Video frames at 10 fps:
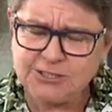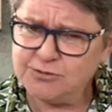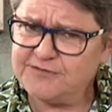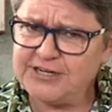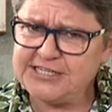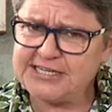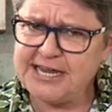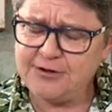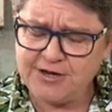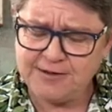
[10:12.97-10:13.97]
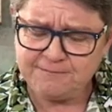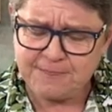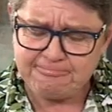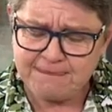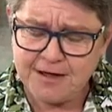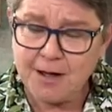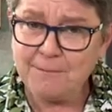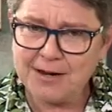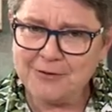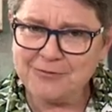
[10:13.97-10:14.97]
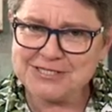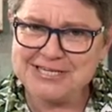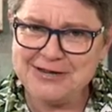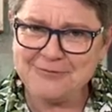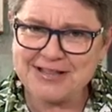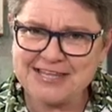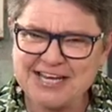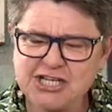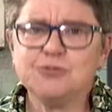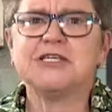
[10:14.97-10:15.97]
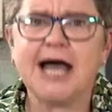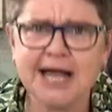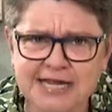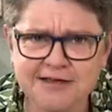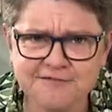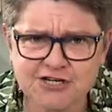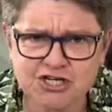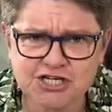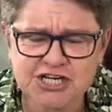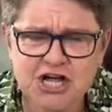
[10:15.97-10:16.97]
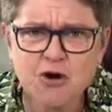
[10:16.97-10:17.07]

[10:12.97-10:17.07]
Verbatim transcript: She was very scary. But I will tell you one thing she was highly efficient.